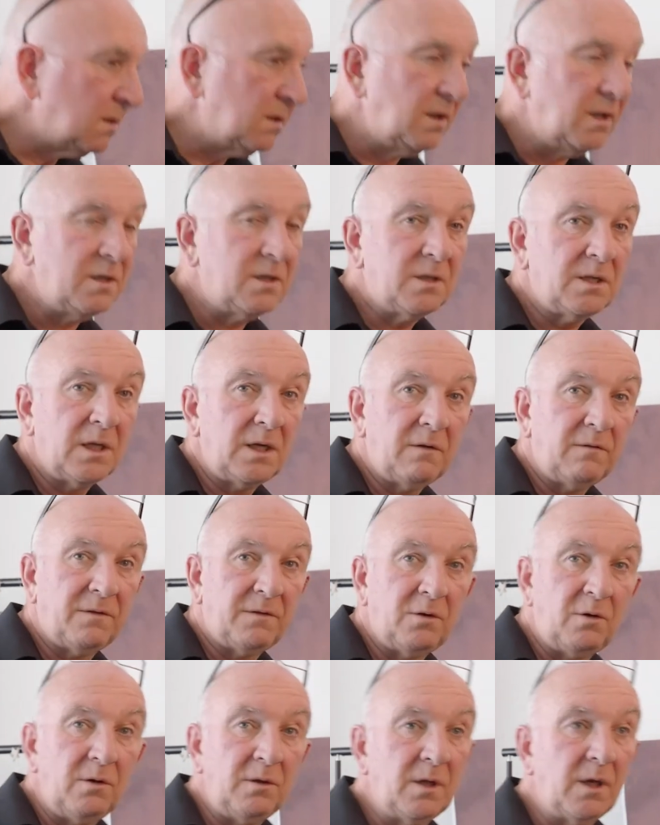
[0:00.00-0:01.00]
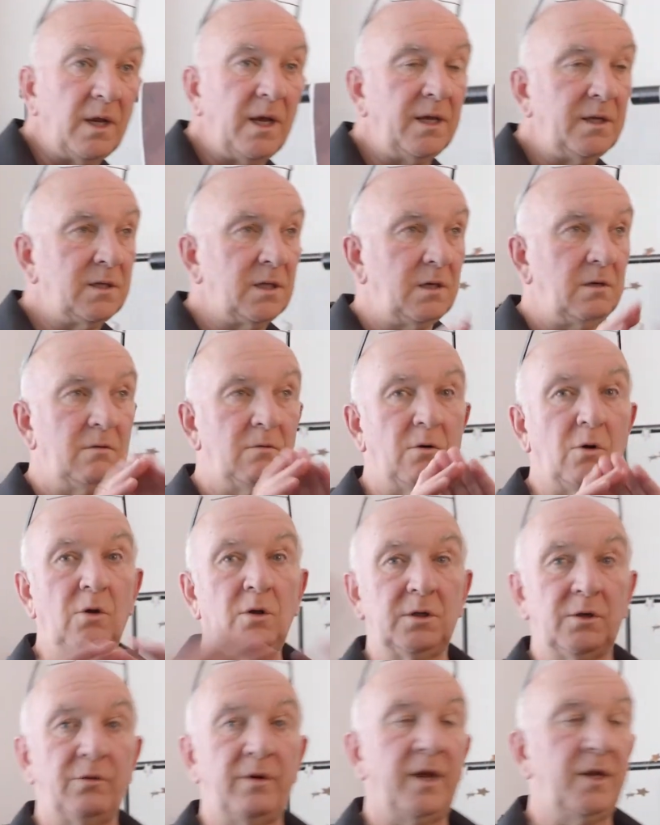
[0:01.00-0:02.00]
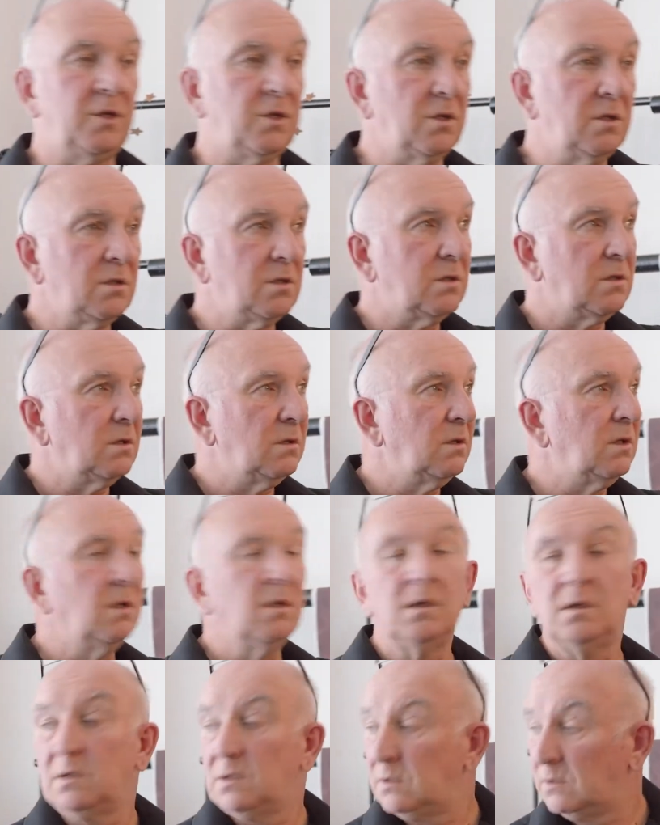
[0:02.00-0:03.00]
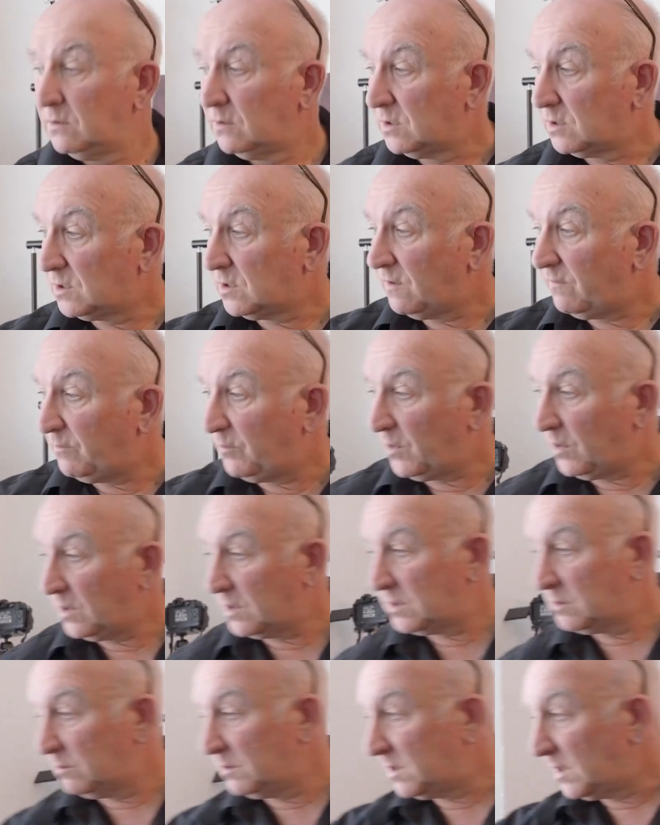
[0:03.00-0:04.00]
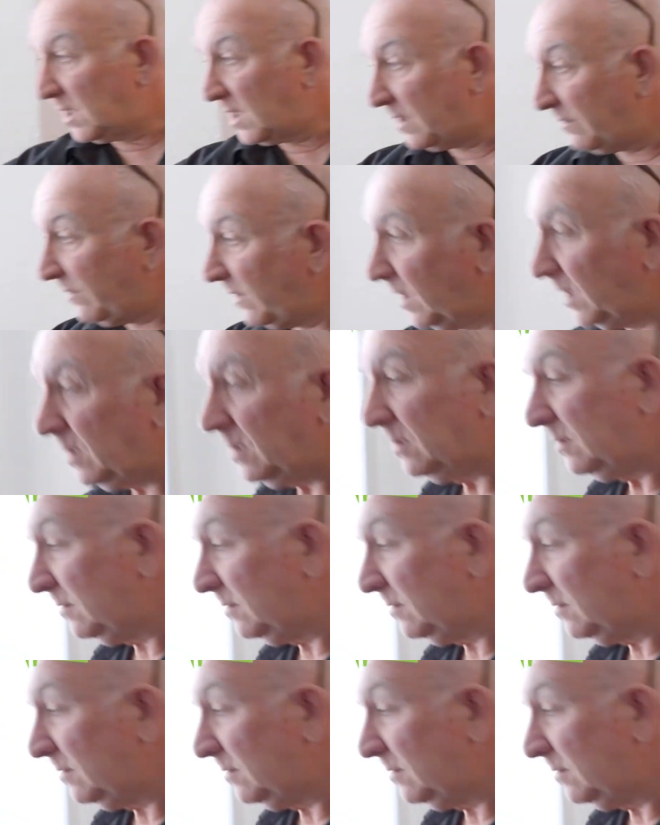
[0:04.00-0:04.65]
Instead of throwing the light in all directions, the softbox, which I have here,